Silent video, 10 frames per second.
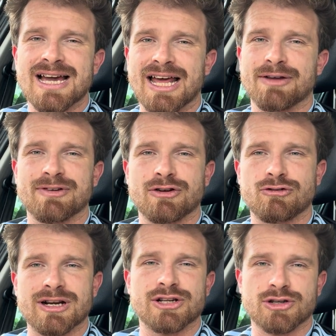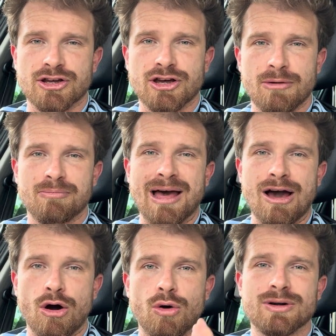and I think Grealish can come back
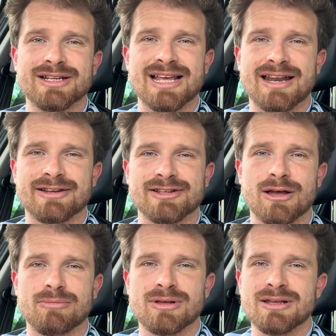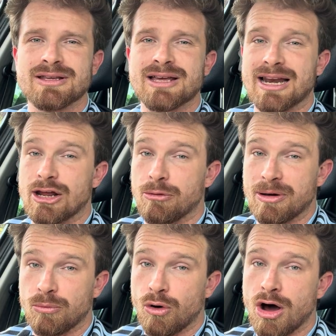holding his hands up, a little bit
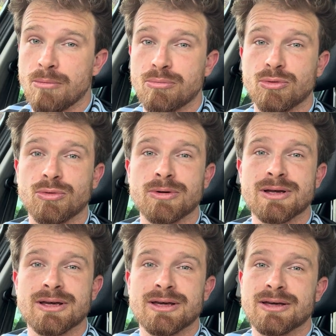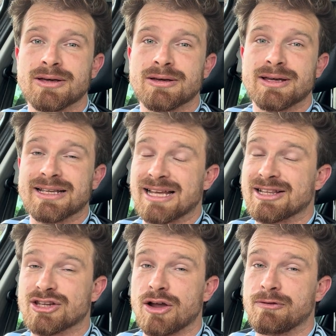more humble. He's had
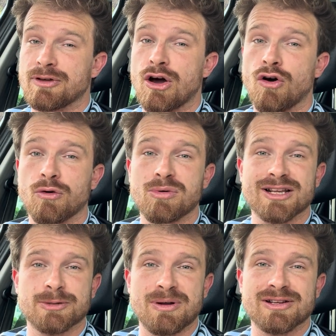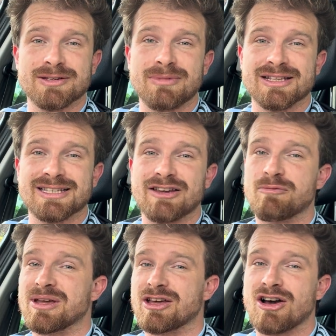to go through that horrible experience at Man City of
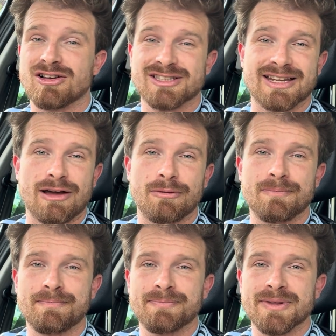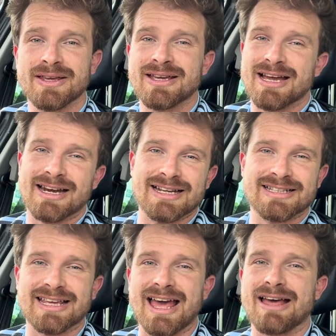being casted out, and let's
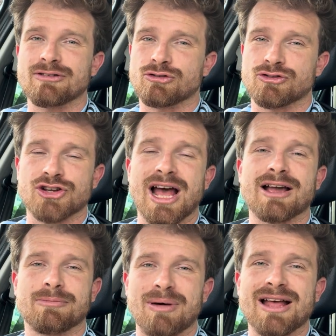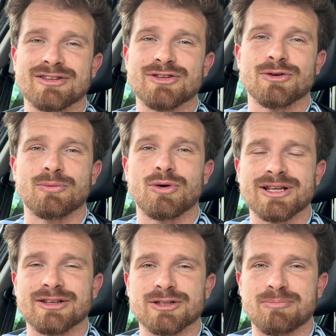get Jack back to doing what he
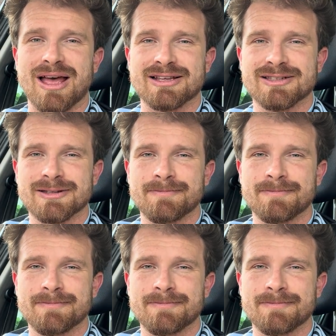does best.